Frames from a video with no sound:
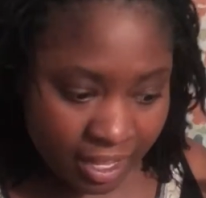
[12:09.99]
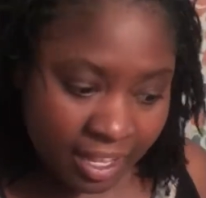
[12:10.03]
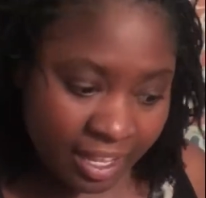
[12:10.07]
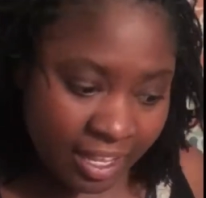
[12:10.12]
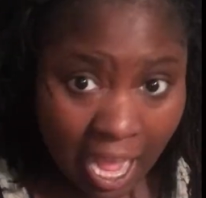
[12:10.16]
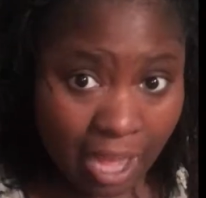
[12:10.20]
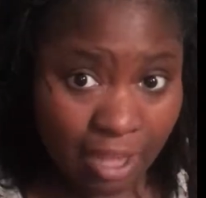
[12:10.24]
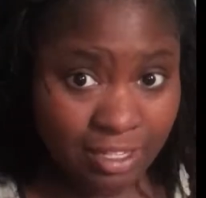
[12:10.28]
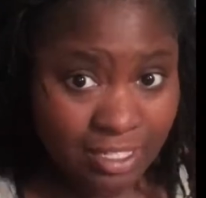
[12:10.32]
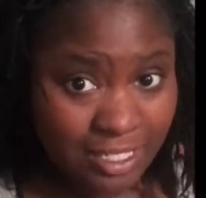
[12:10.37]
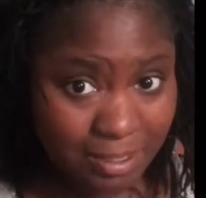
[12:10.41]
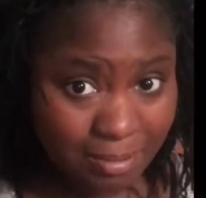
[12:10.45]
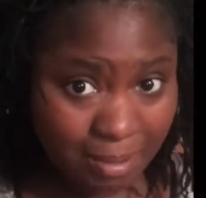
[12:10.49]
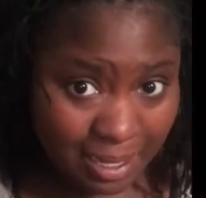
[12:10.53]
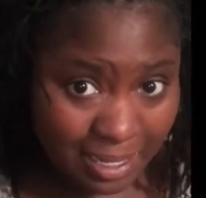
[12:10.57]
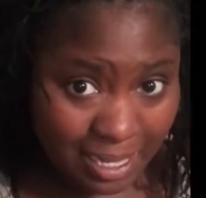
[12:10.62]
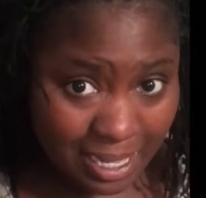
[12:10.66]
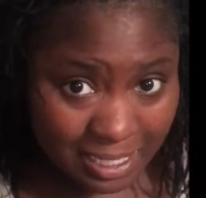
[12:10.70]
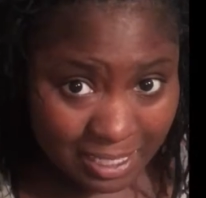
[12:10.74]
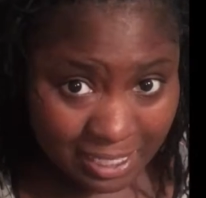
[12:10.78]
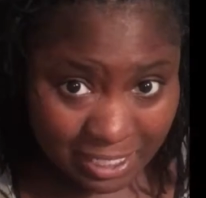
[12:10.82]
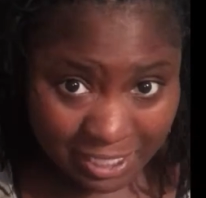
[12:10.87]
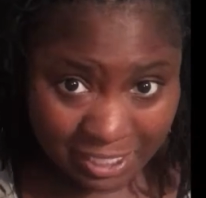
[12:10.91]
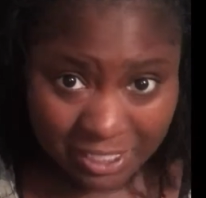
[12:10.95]
I'll see my
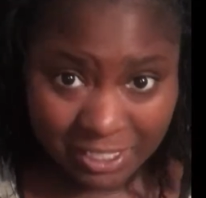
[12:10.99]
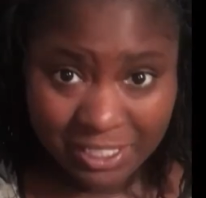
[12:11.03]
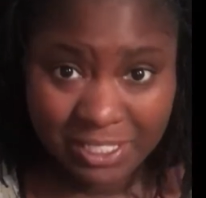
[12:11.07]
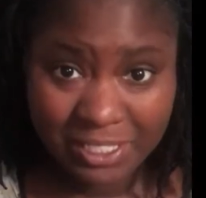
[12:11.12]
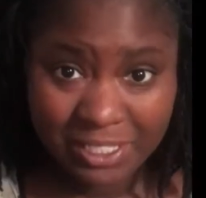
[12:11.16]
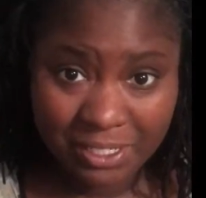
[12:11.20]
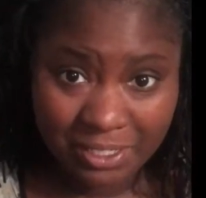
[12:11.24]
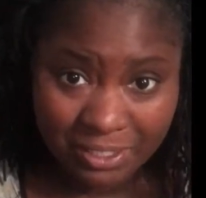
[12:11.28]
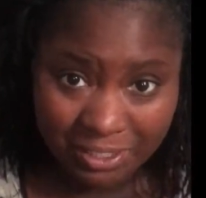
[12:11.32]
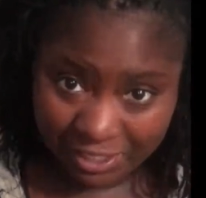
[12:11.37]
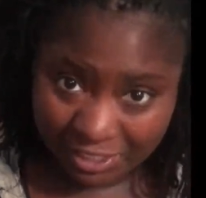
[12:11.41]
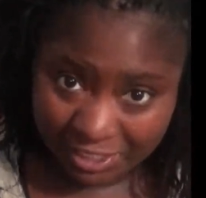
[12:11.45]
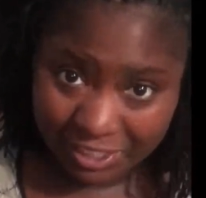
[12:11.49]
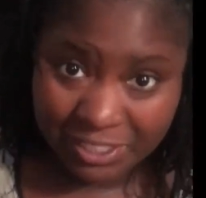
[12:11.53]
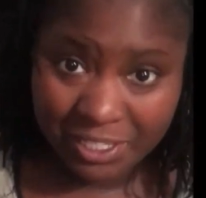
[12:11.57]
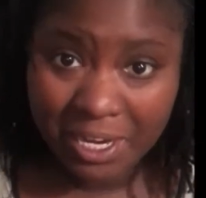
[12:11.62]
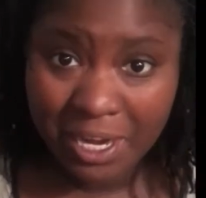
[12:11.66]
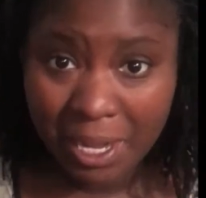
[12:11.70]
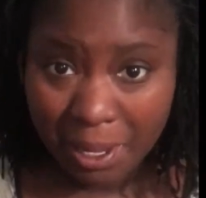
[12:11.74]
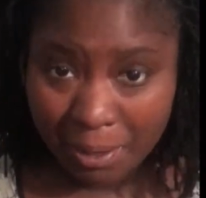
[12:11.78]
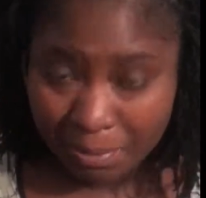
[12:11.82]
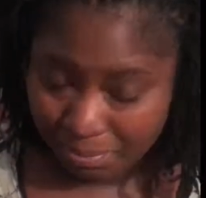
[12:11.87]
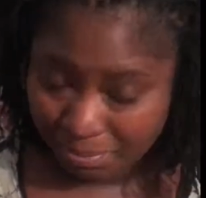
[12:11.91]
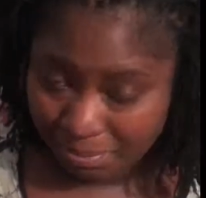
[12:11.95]
loctician, so she's gonna
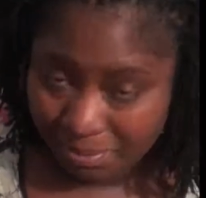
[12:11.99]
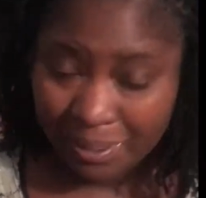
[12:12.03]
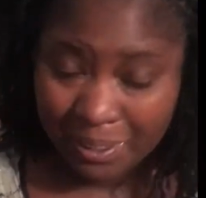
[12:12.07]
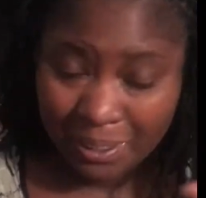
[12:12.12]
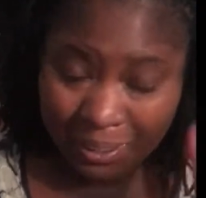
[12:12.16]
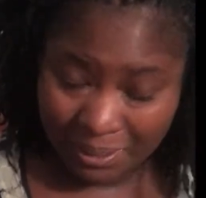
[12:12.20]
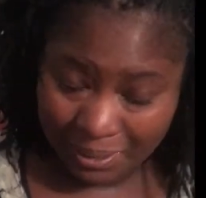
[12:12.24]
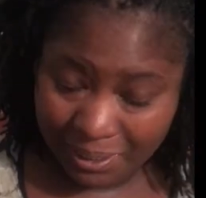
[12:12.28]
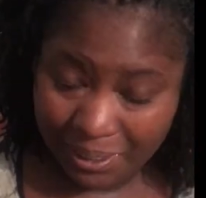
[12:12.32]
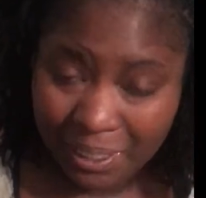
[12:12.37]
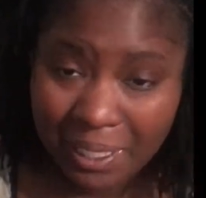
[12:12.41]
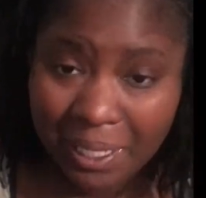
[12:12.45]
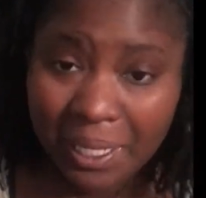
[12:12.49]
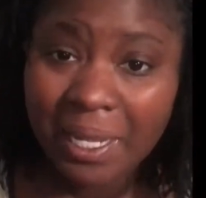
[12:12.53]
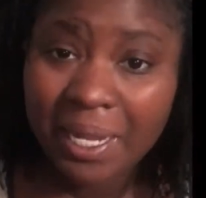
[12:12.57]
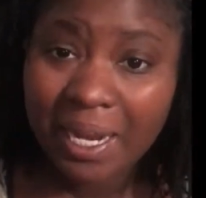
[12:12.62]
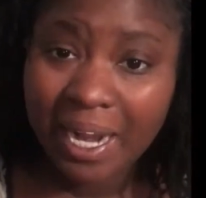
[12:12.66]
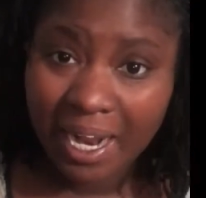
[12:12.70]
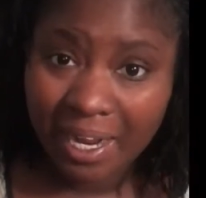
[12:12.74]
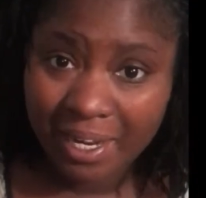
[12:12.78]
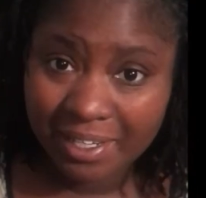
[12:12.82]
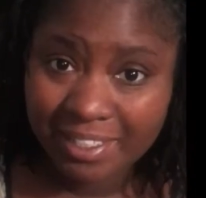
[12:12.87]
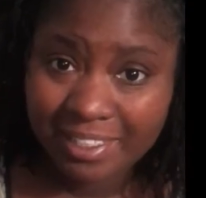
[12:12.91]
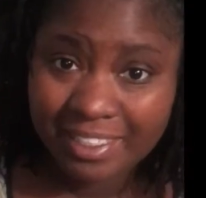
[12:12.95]
help the kid
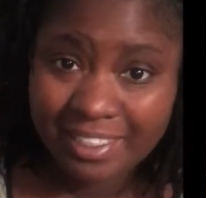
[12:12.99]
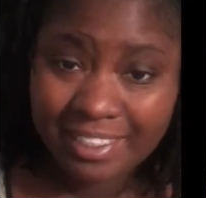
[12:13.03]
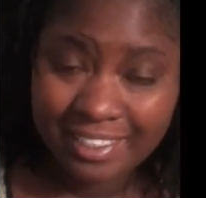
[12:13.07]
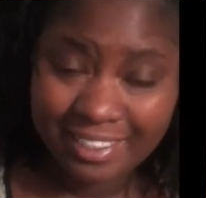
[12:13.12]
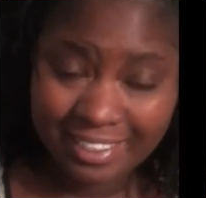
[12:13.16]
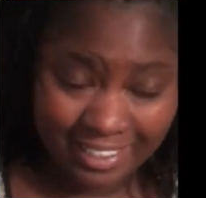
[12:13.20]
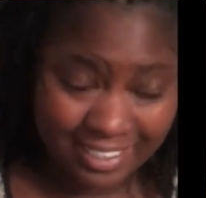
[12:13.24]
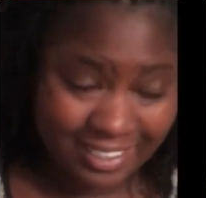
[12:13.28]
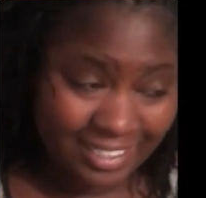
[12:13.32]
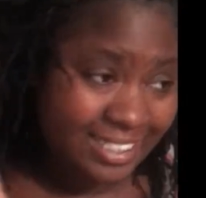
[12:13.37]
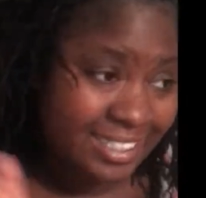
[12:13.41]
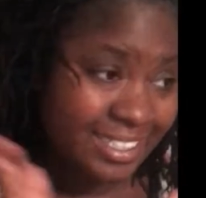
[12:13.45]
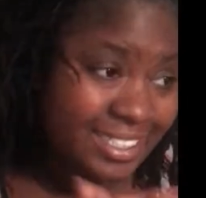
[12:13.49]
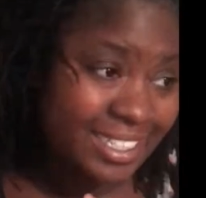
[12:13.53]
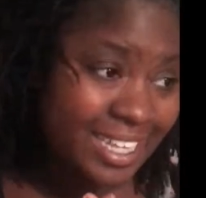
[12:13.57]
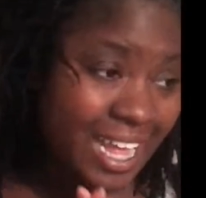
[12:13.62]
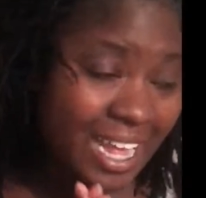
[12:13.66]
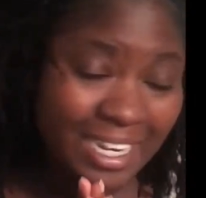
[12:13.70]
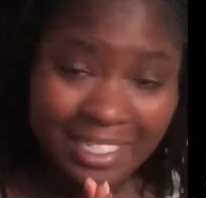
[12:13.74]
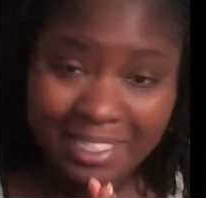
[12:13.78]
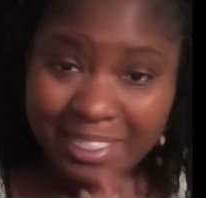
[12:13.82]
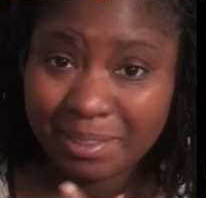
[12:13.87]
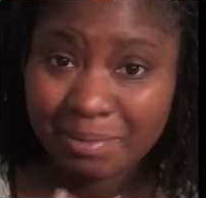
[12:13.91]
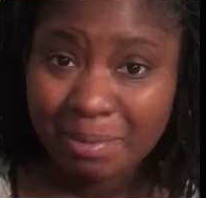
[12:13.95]
out because
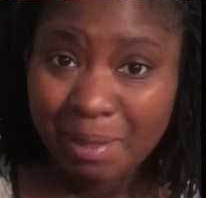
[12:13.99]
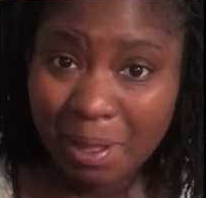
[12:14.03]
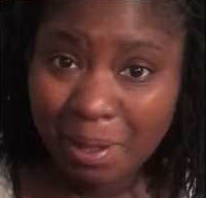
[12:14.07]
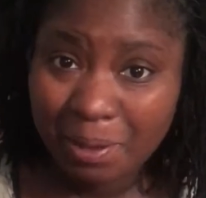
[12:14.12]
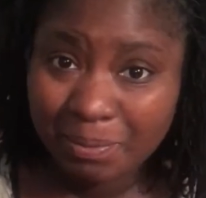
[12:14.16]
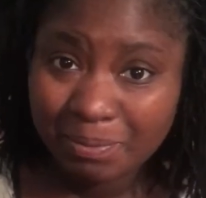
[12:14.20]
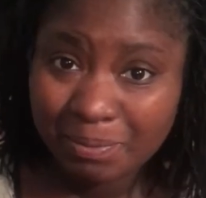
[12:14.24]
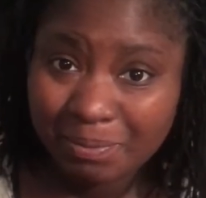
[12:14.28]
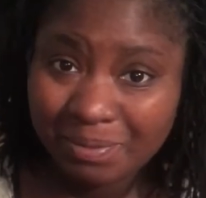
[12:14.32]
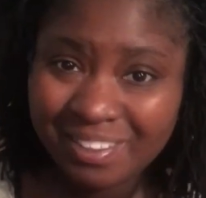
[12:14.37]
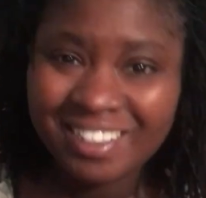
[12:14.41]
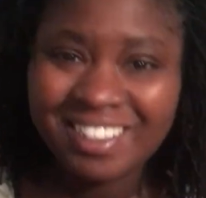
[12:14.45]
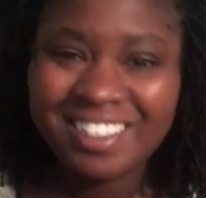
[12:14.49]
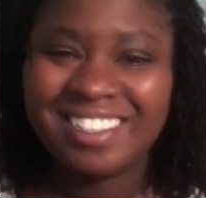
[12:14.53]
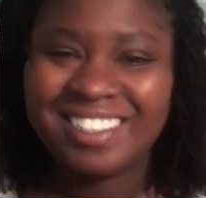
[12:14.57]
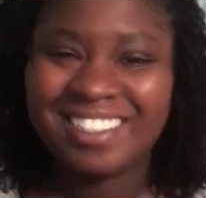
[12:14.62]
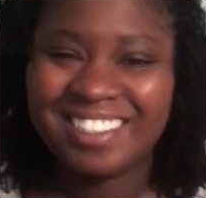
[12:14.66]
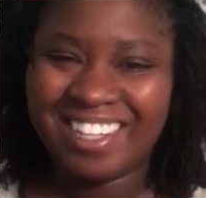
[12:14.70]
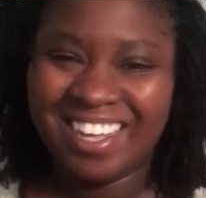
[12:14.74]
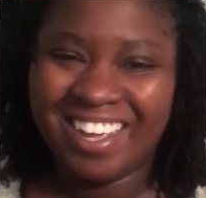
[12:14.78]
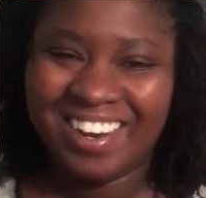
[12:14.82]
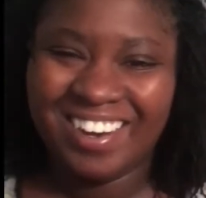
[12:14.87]
I need some help. All right.